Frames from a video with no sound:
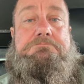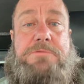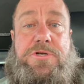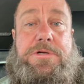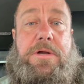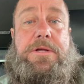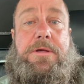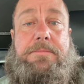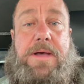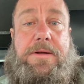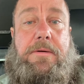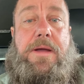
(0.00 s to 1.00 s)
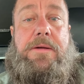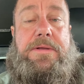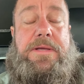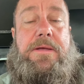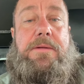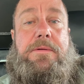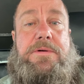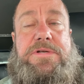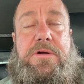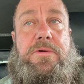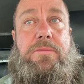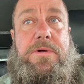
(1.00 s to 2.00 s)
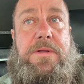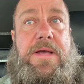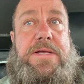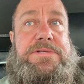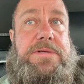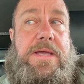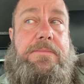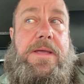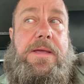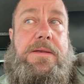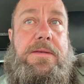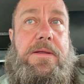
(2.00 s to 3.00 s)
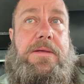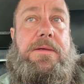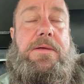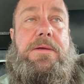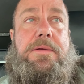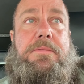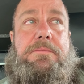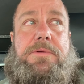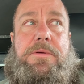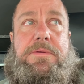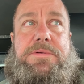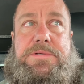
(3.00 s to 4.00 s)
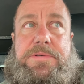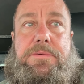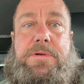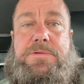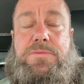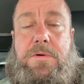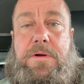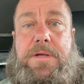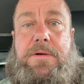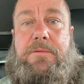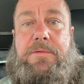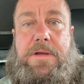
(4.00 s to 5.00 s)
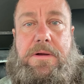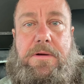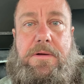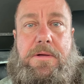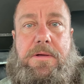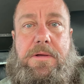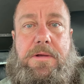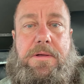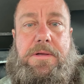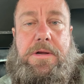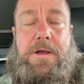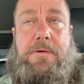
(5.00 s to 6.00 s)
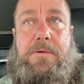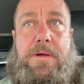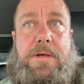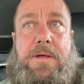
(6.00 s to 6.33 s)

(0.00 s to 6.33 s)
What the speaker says: They're starting to come back around again. They're starting to realize, hey, man, dude, this dude is working over here, you know?